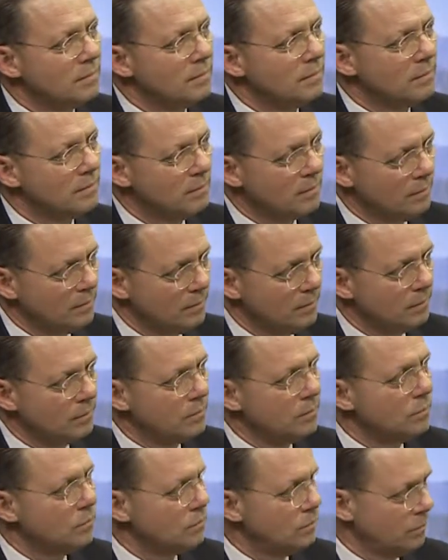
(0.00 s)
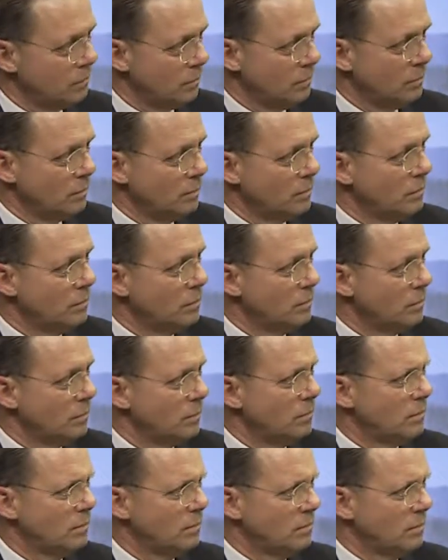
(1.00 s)

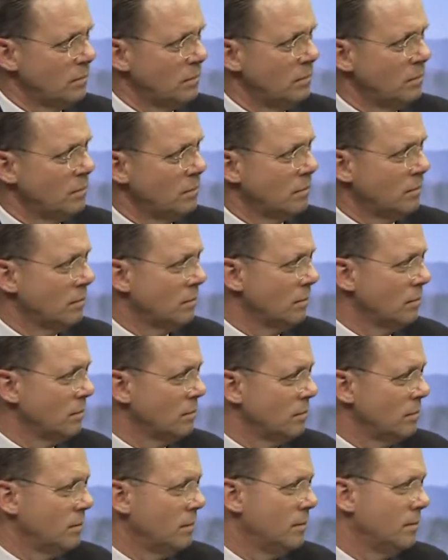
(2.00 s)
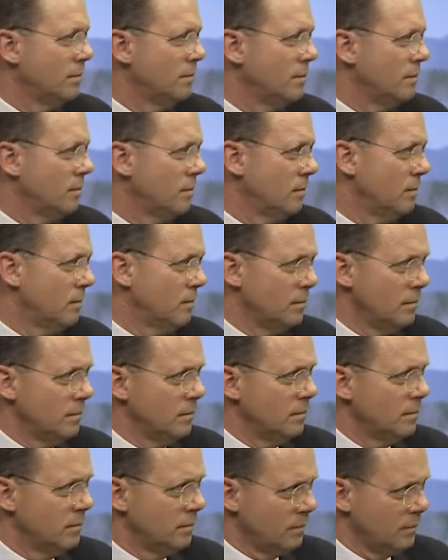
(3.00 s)

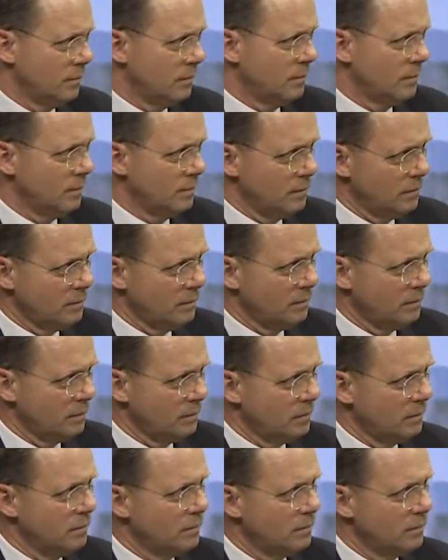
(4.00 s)
[no speech]